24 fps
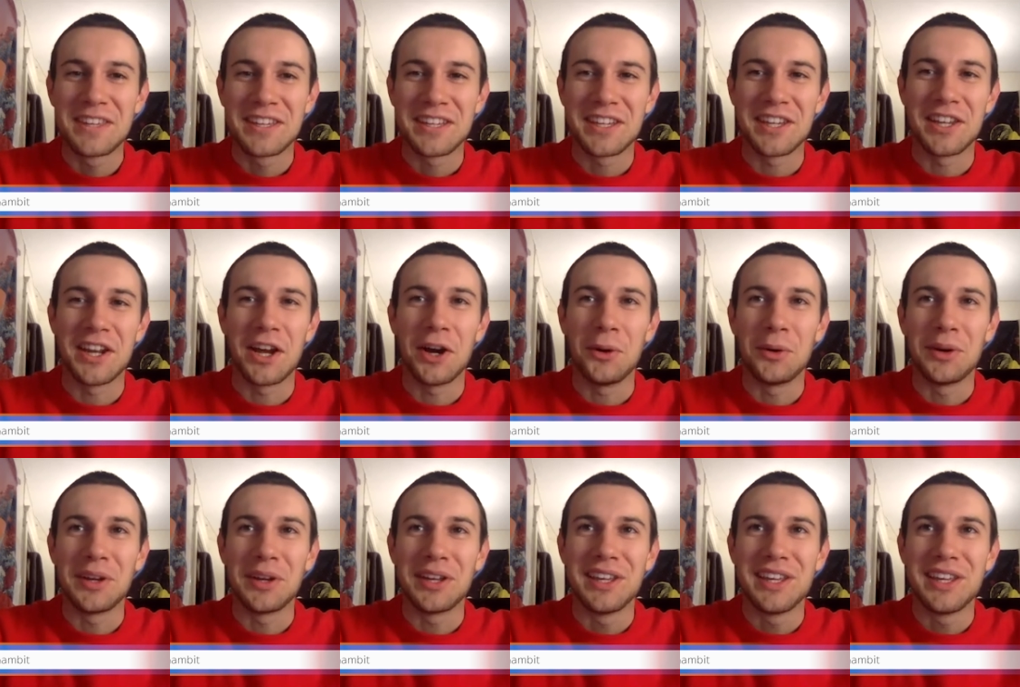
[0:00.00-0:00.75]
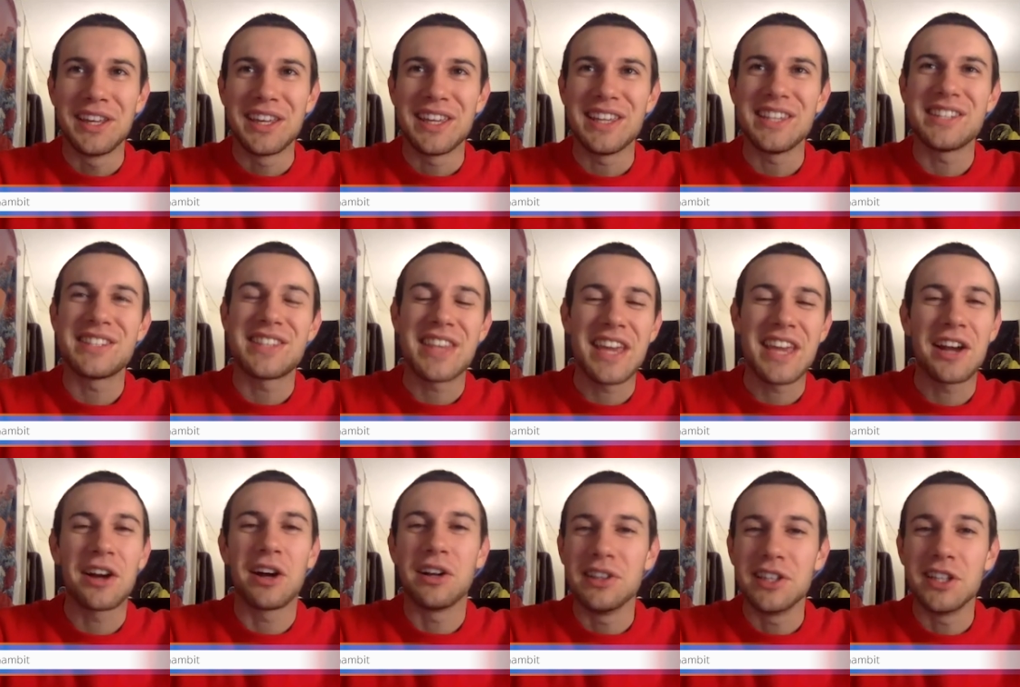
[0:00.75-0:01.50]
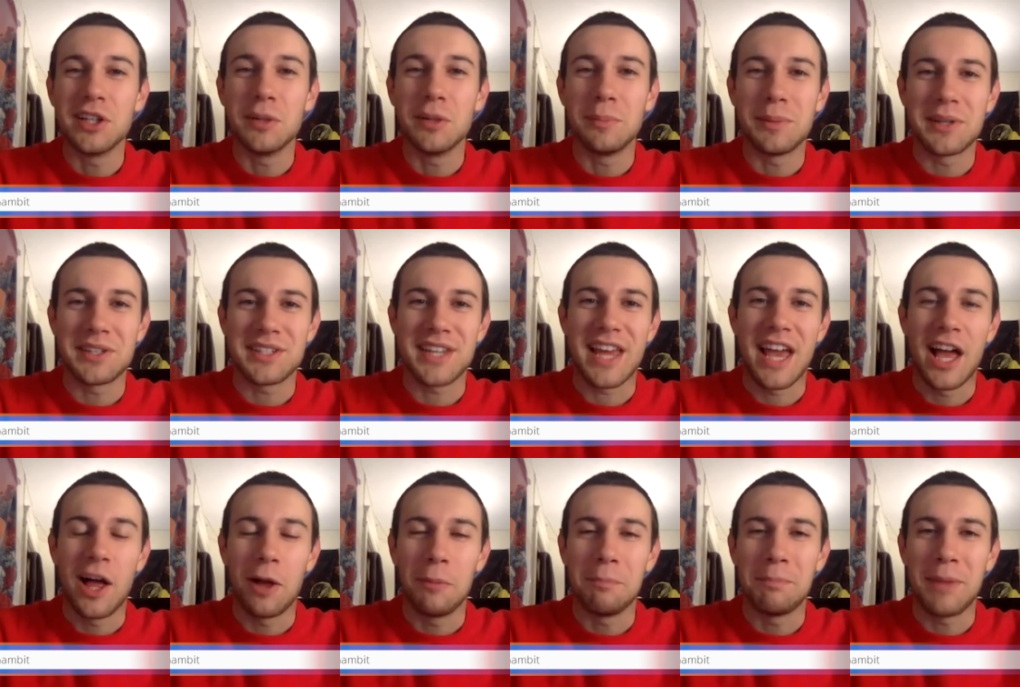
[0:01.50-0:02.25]
you know, he's there a little bit to
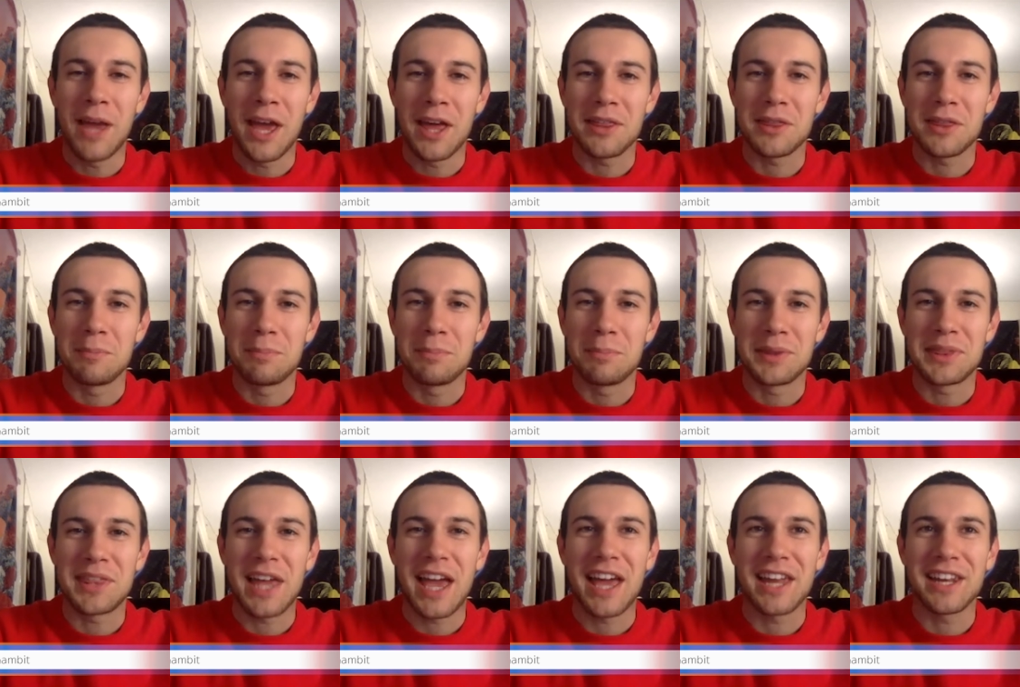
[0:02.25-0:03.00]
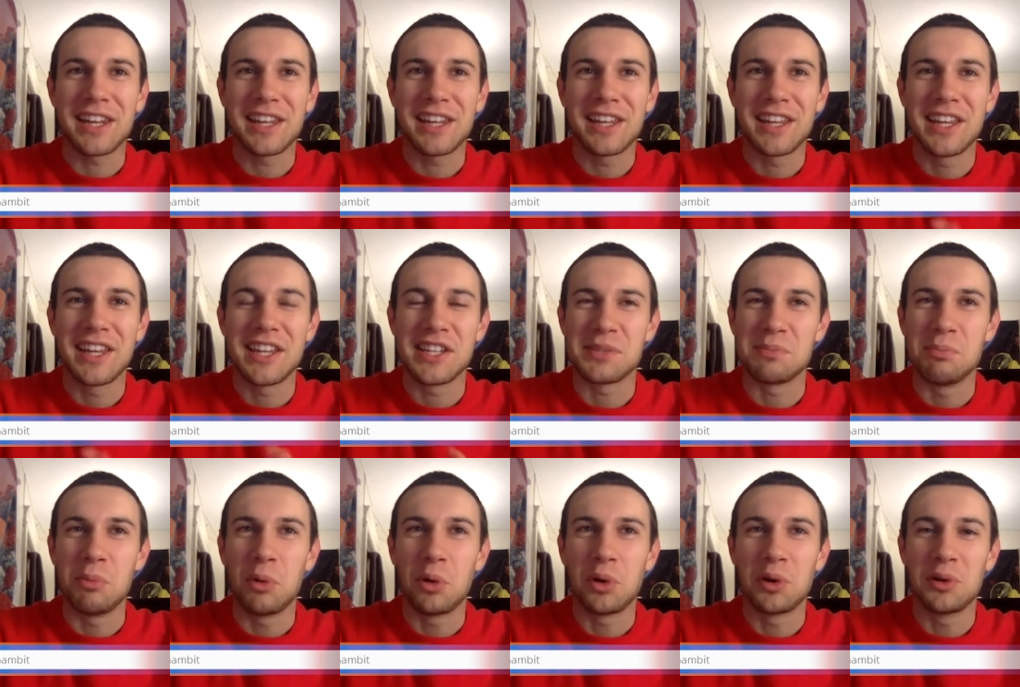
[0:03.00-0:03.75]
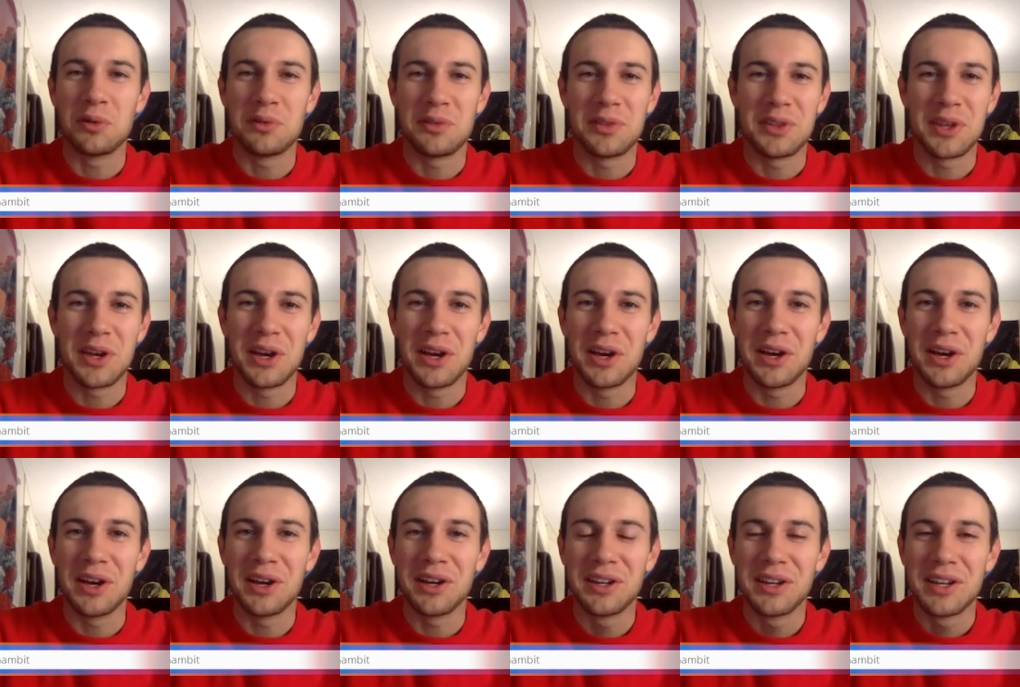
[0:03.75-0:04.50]
help Beth, but that is more of
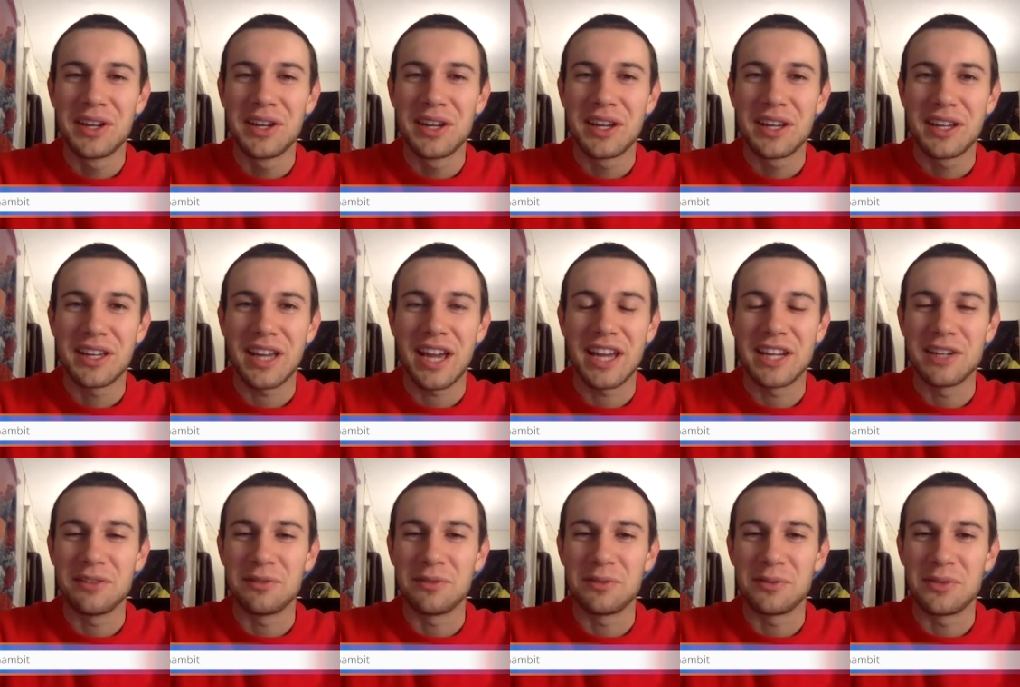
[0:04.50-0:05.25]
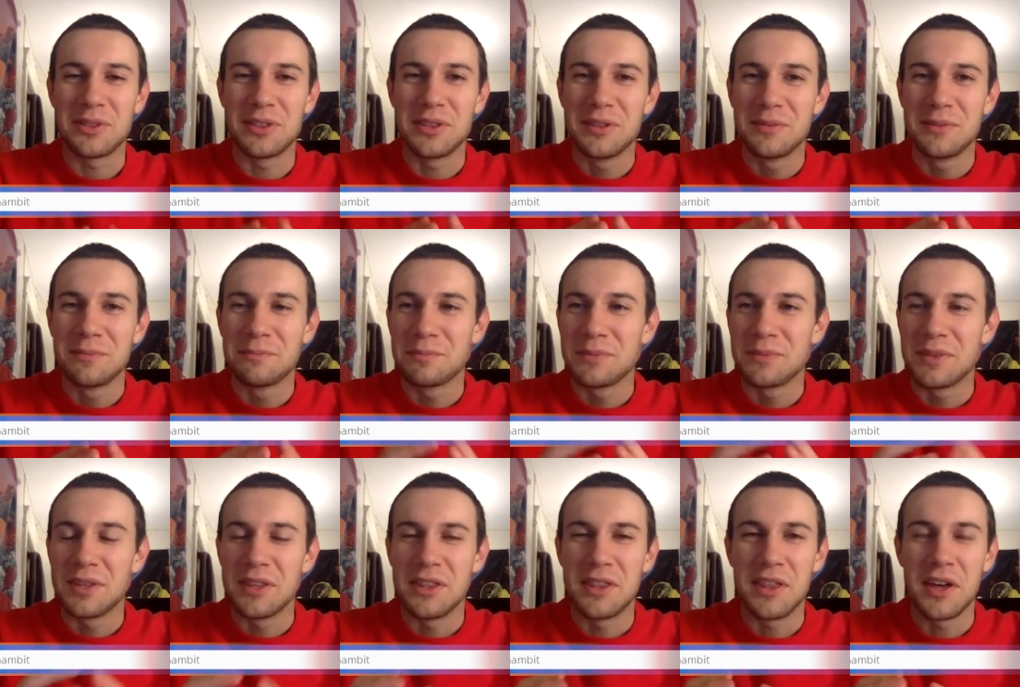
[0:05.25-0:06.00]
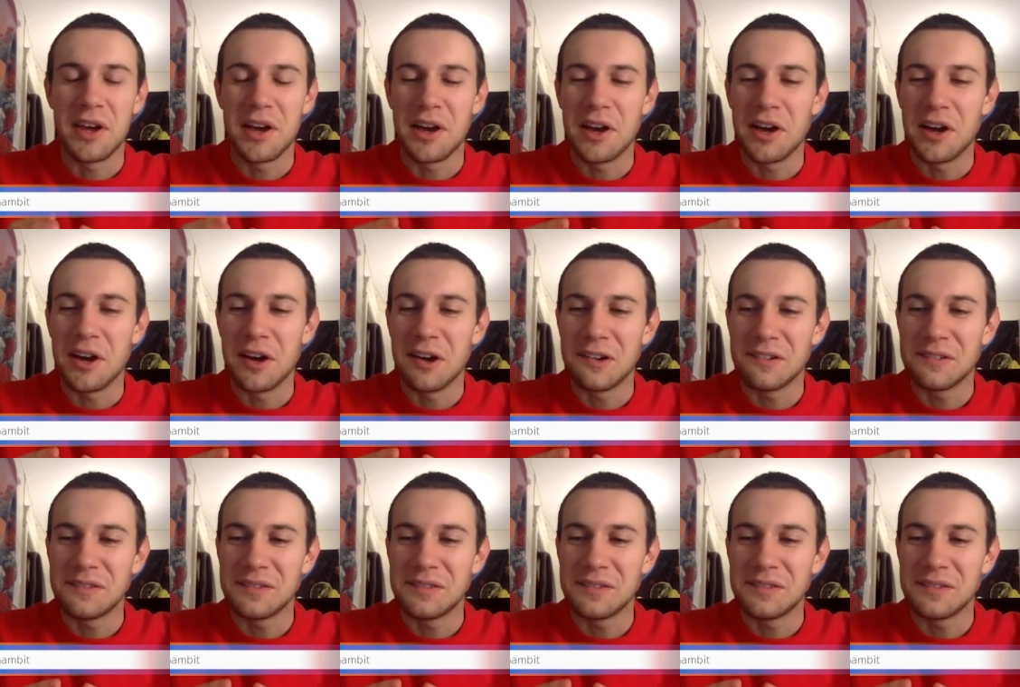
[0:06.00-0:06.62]
the kind of the